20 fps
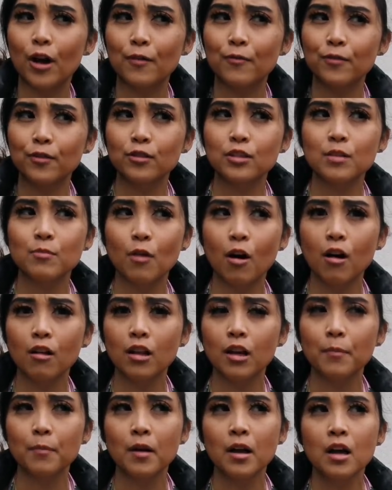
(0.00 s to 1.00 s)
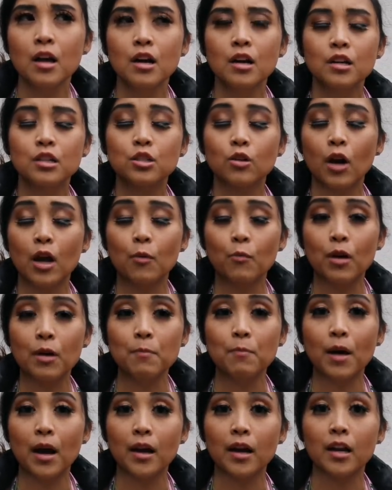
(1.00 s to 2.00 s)
I filled them all up, so I
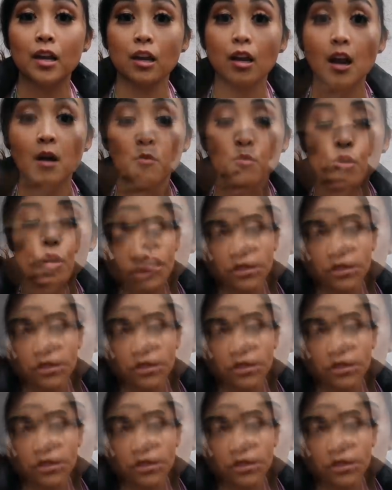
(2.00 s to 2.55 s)
went back and I got more.